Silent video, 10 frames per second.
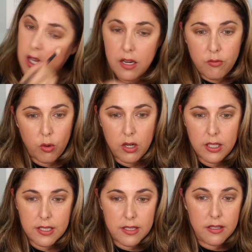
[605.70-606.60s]
kind of
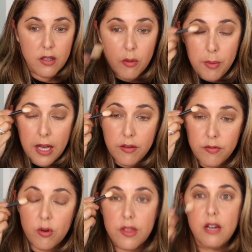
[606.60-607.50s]
works. Going back and
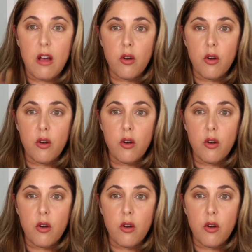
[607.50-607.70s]
forth there.